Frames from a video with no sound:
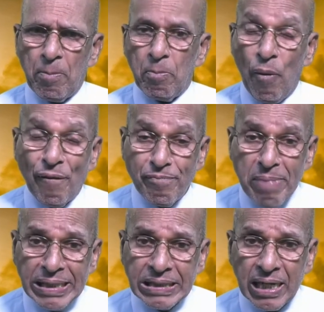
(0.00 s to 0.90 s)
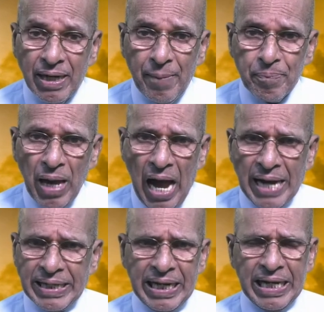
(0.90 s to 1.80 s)
movement
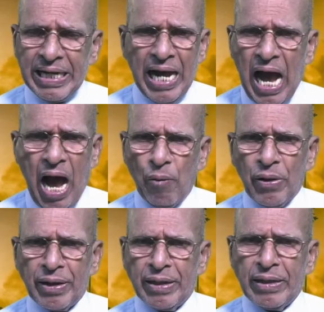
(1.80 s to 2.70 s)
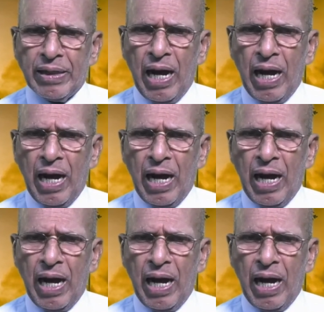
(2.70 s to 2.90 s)
and in our